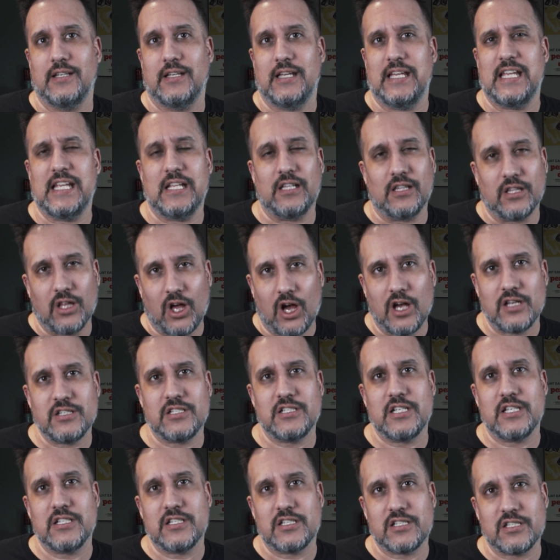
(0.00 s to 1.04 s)
He lost
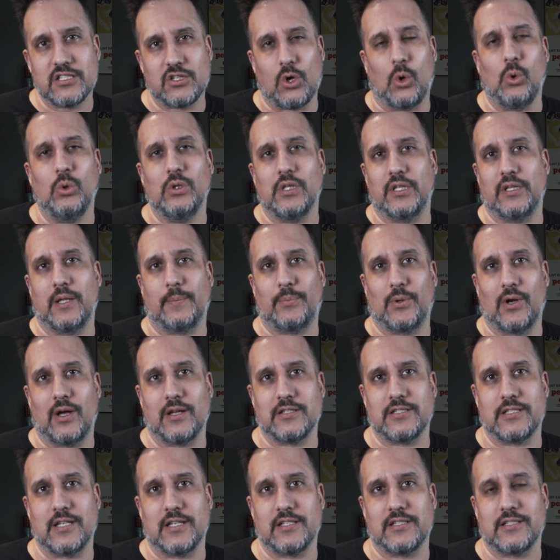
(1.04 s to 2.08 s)
his soul in the
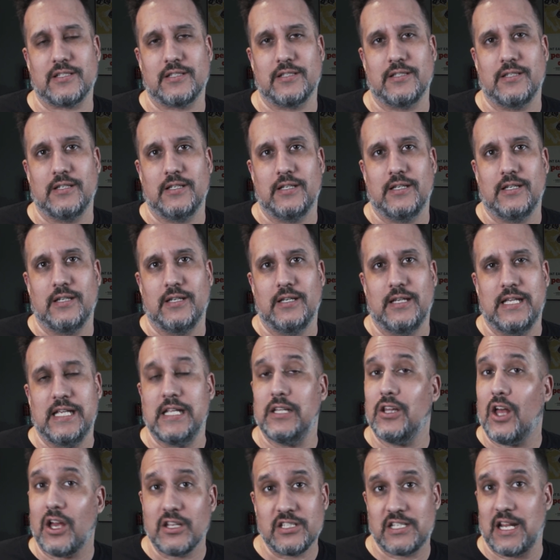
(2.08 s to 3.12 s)
process. He
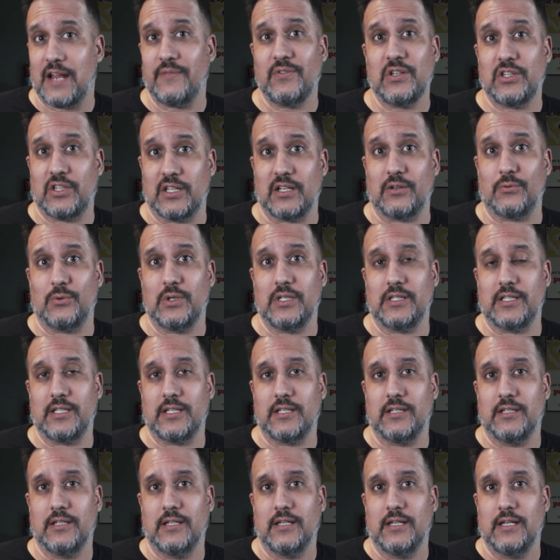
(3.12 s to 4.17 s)
lost everything,
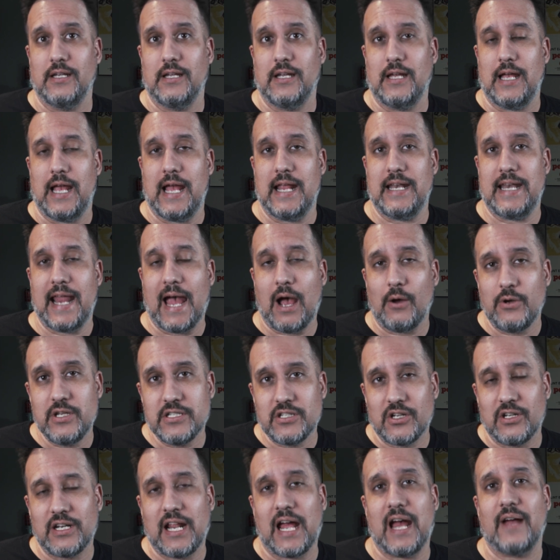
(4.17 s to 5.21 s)
really. And now he's
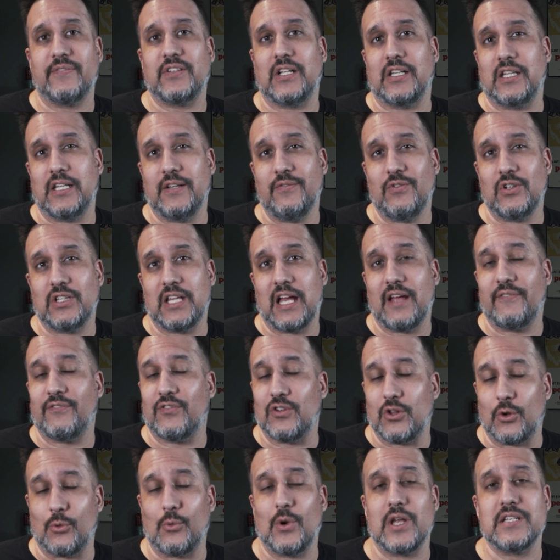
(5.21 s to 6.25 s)
going to have to live with that for
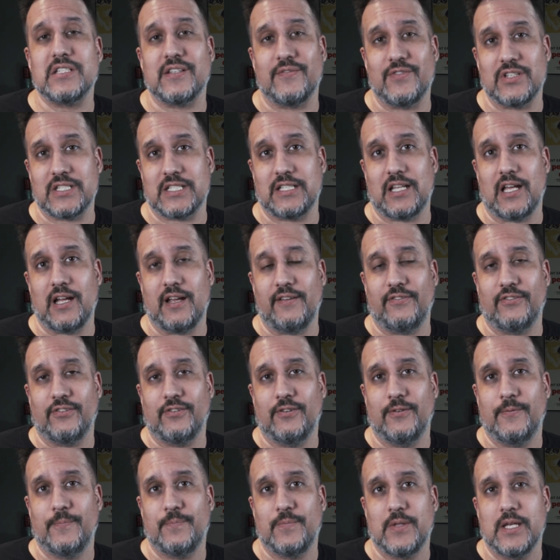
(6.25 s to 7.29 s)
the rest of his life.
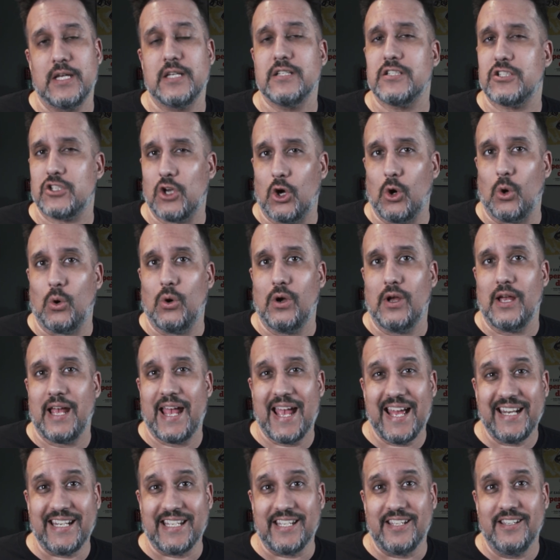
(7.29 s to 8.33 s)
So
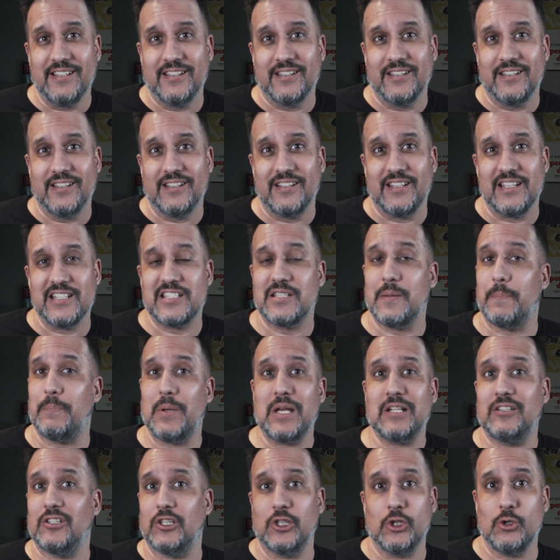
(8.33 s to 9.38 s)
Eddie is the
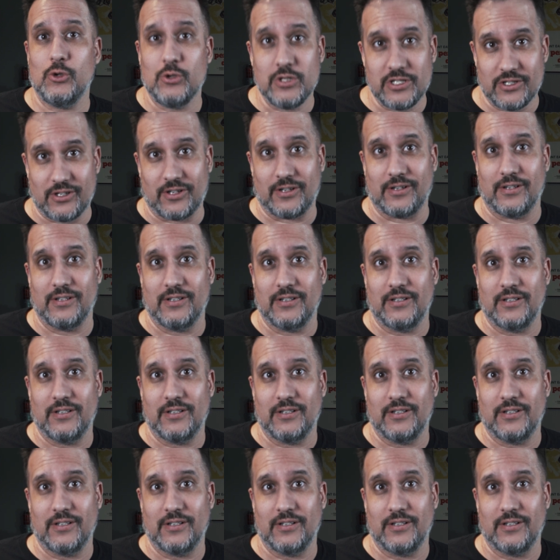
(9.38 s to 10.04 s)
big loser.